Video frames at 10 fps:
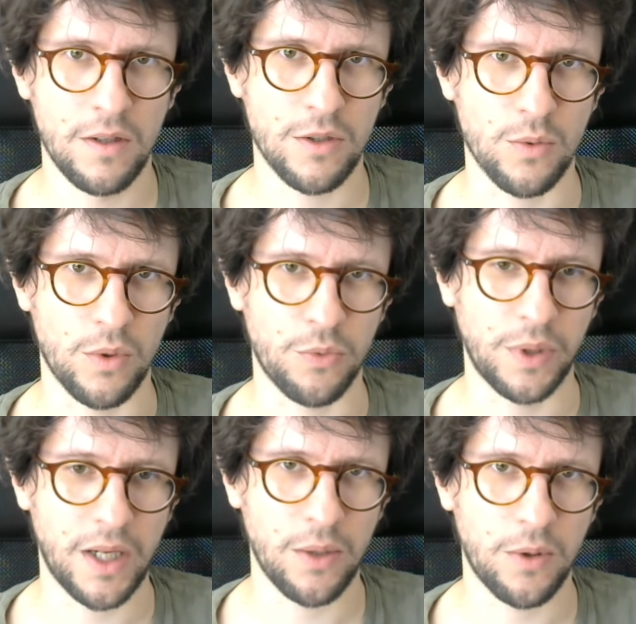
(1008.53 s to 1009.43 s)
So if
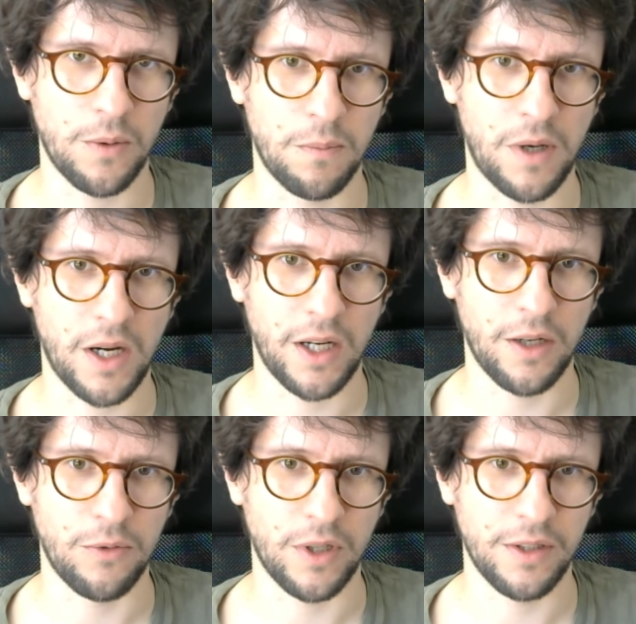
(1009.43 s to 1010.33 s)
we now
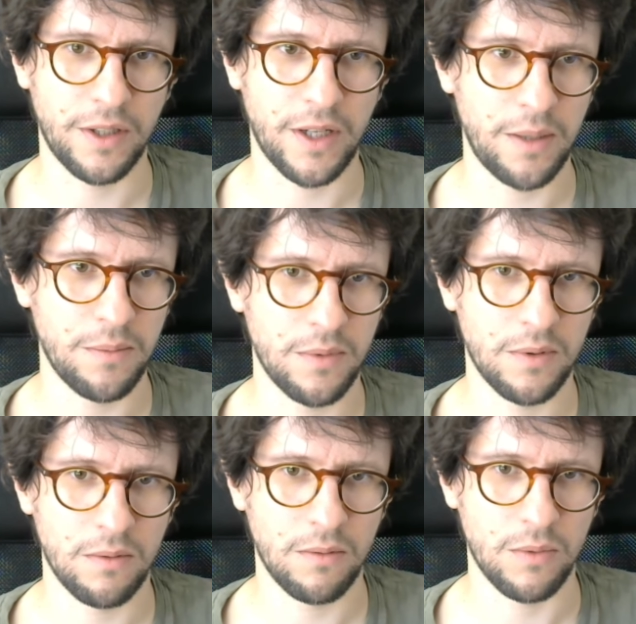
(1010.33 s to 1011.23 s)
compile and run the game,
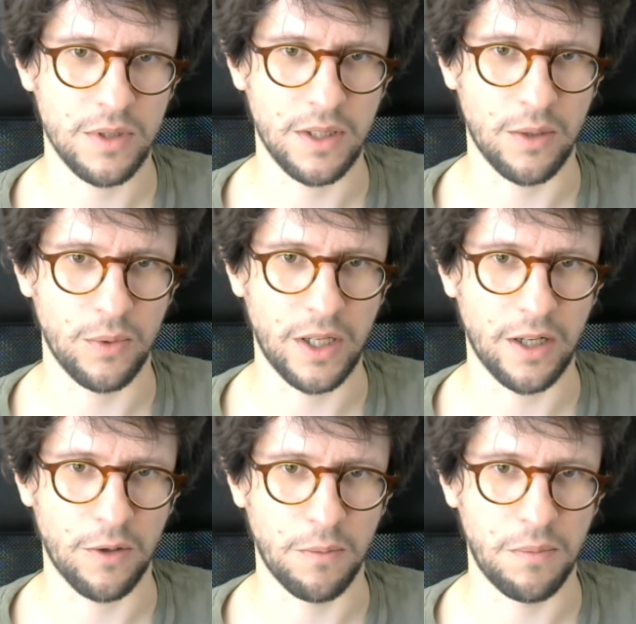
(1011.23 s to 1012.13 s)
we see that we get
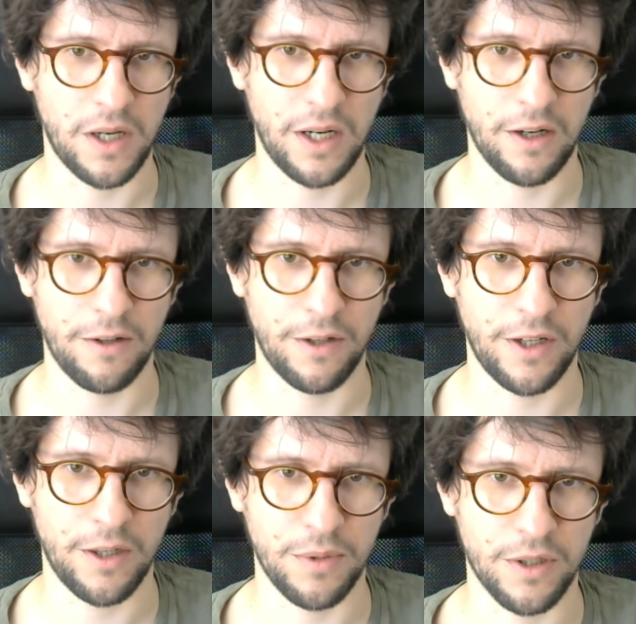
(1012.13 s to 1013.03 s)
a compile error
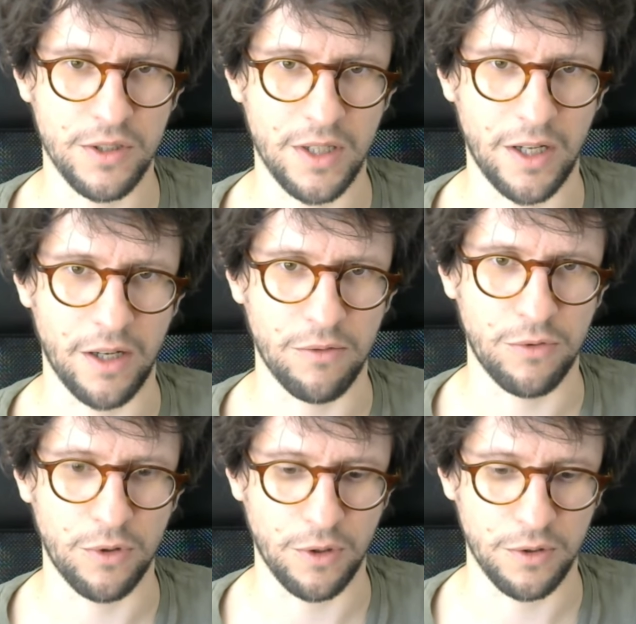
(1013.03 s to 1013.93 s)
here because I have
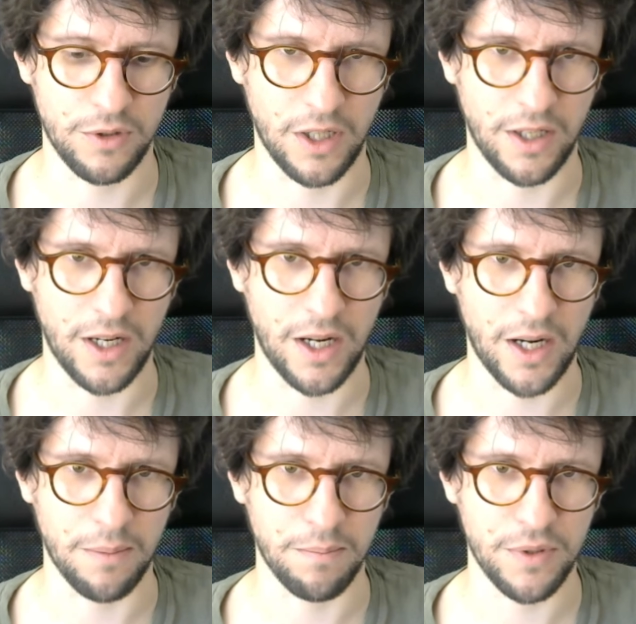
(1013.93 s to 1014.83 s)
forgotten an
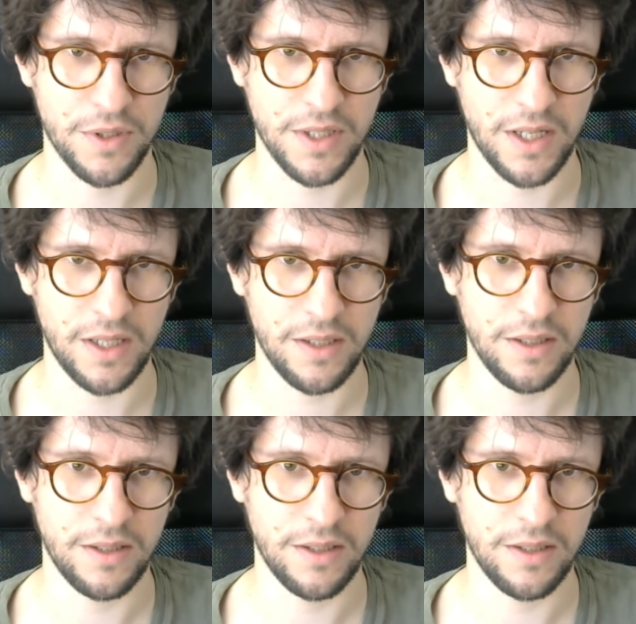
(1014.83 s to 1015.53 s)
ampersand